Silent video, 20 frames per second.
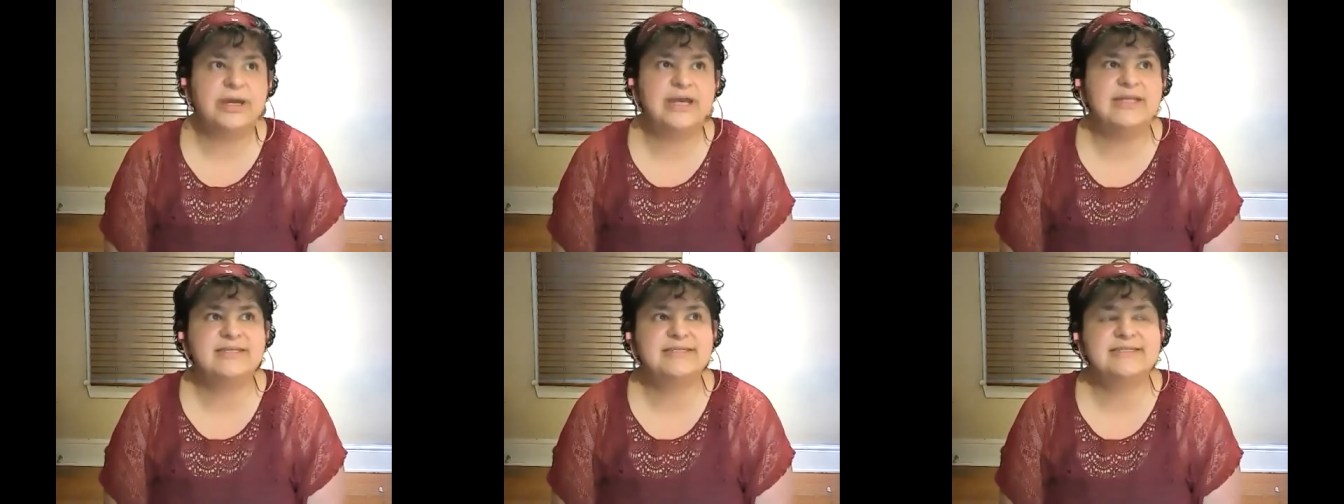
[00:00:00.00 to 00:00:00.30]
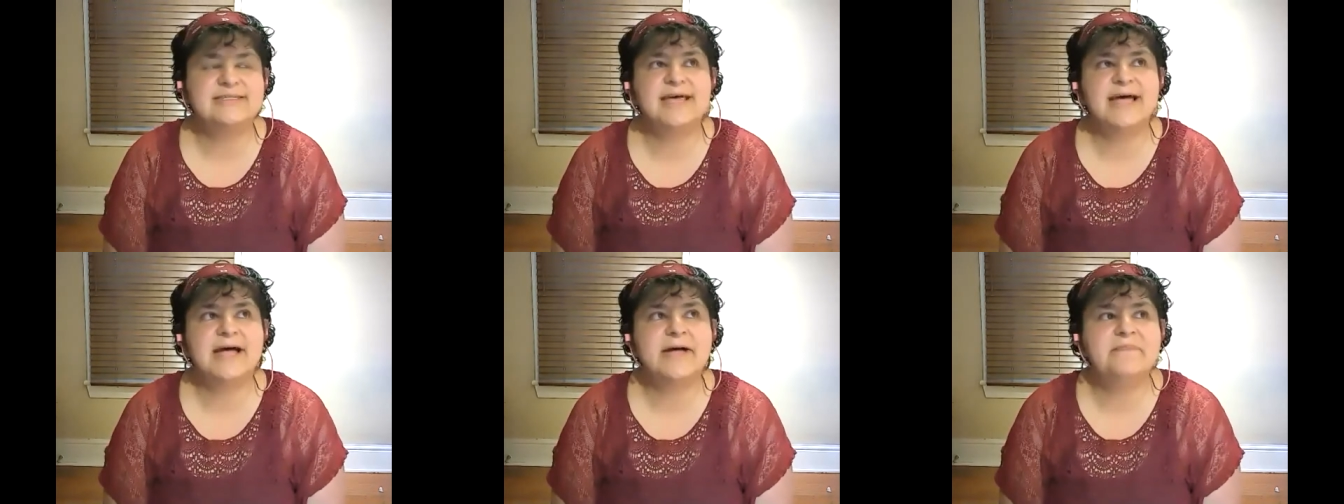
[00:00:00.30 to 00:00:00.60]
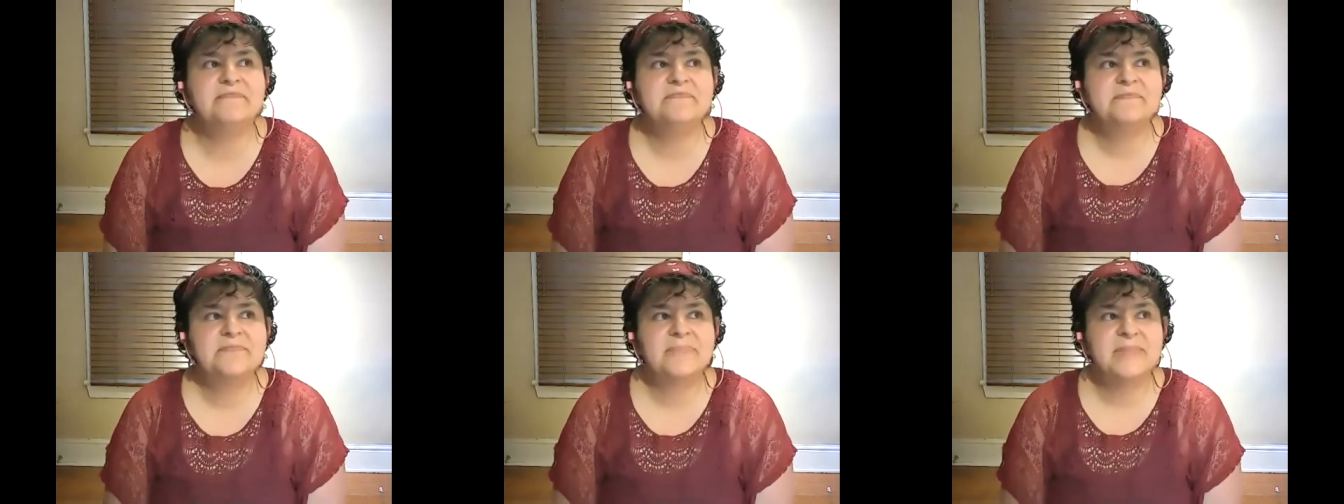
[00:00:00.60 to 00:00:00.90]
it's
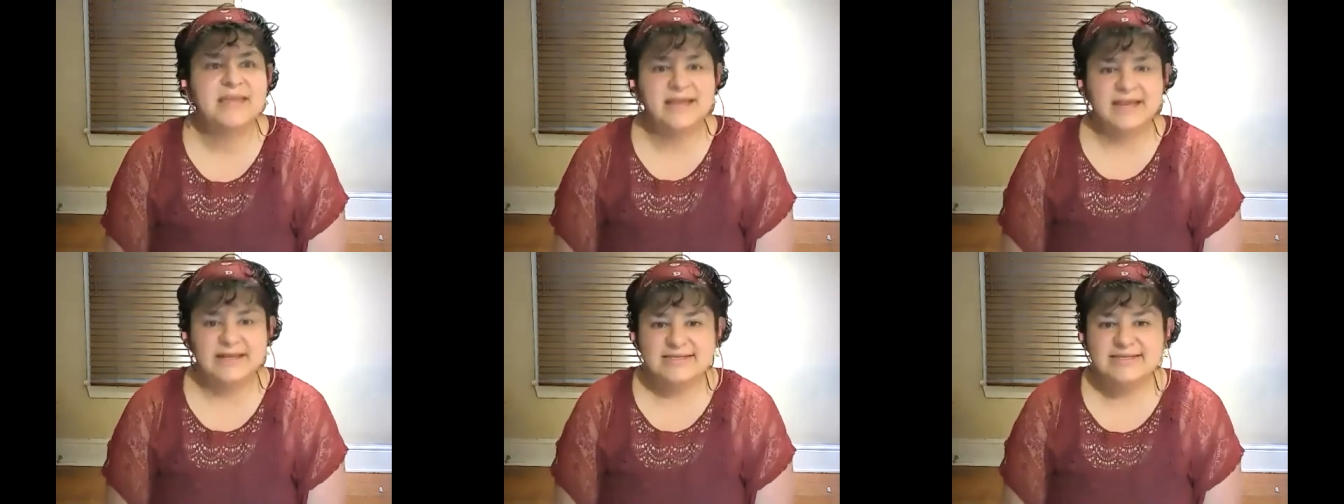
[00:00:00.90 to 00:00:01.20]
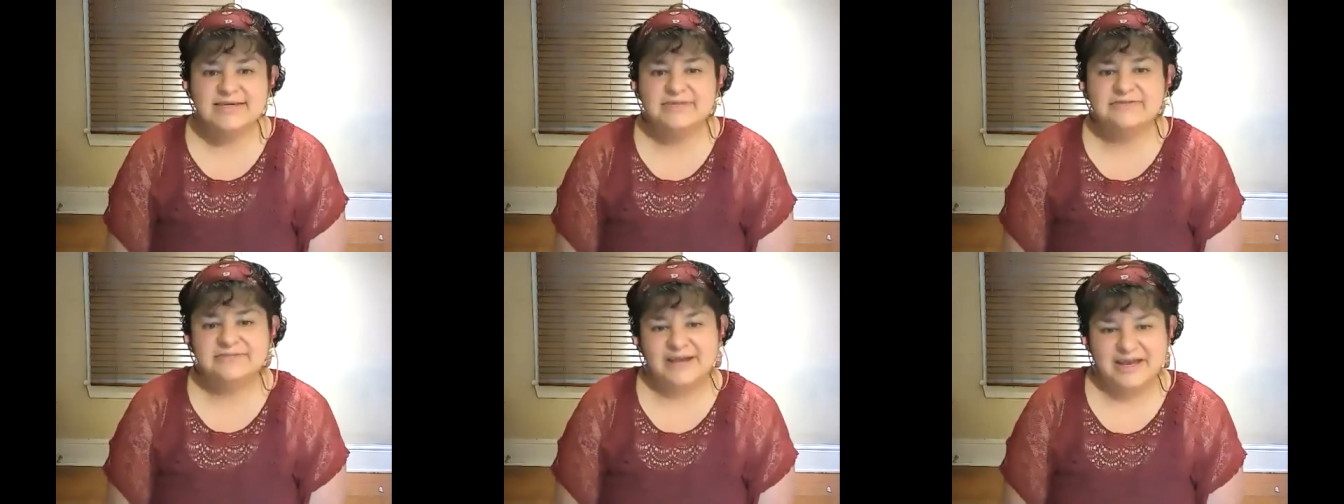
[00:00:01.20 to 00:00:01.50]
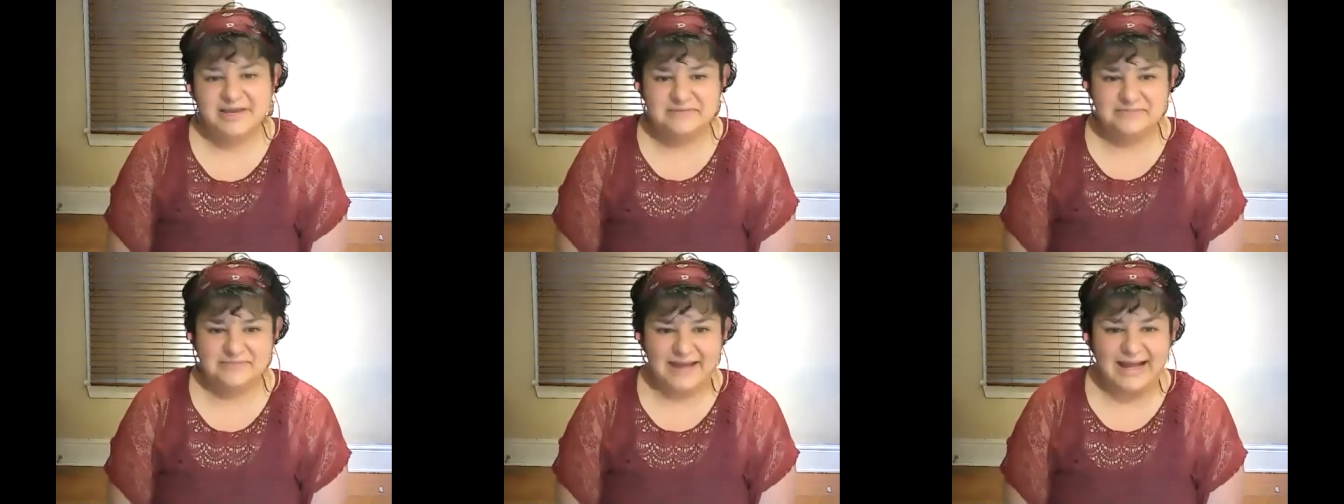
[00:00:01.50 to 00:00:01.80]
a
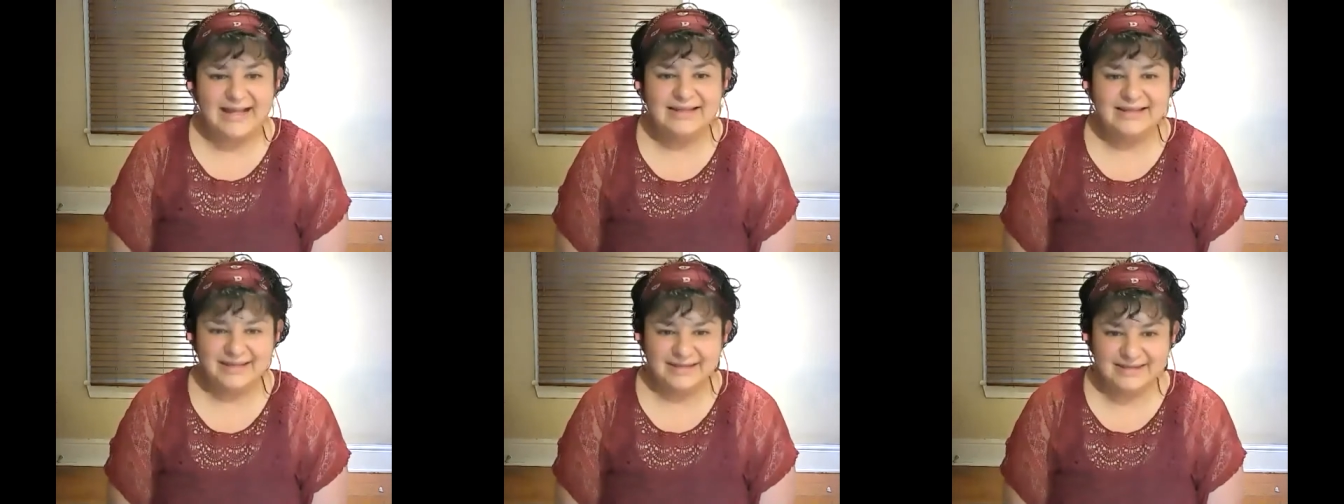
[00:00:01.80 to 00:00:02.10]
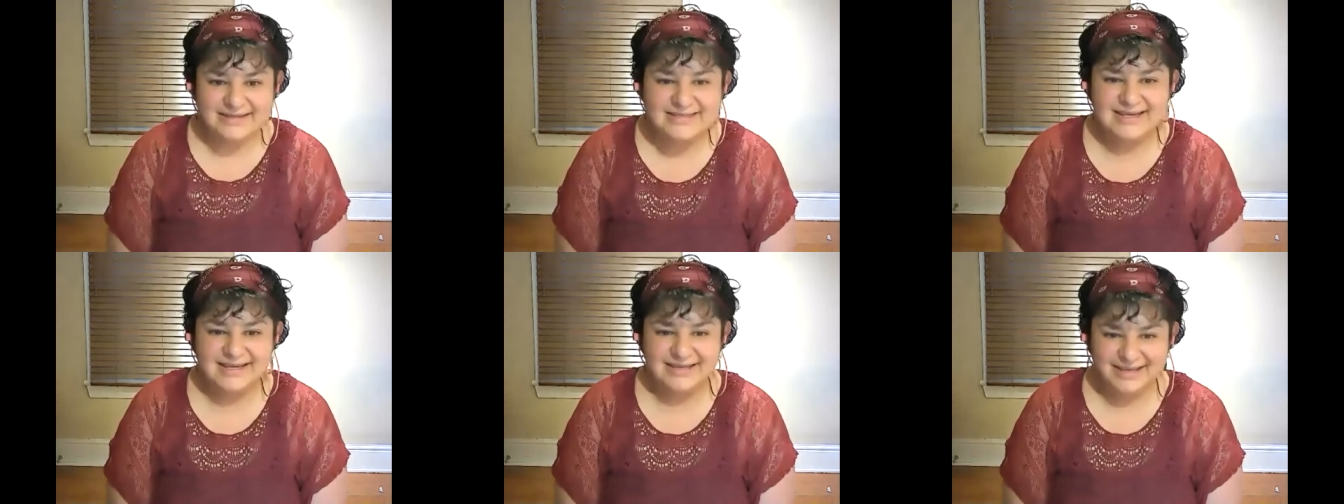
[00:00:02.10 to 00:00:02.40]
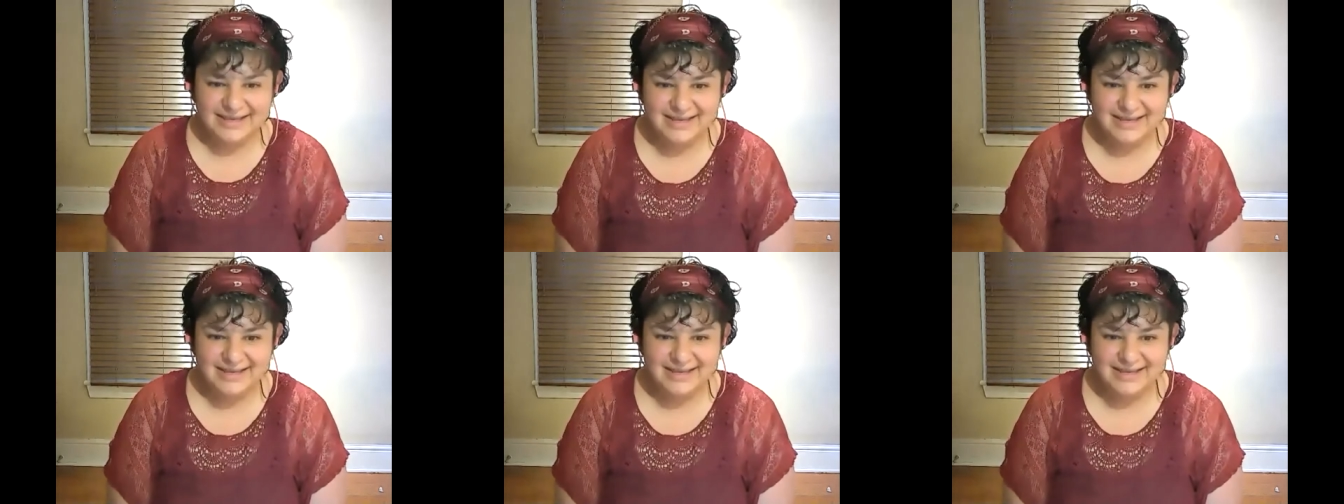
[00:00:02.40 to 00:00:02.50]
fine balance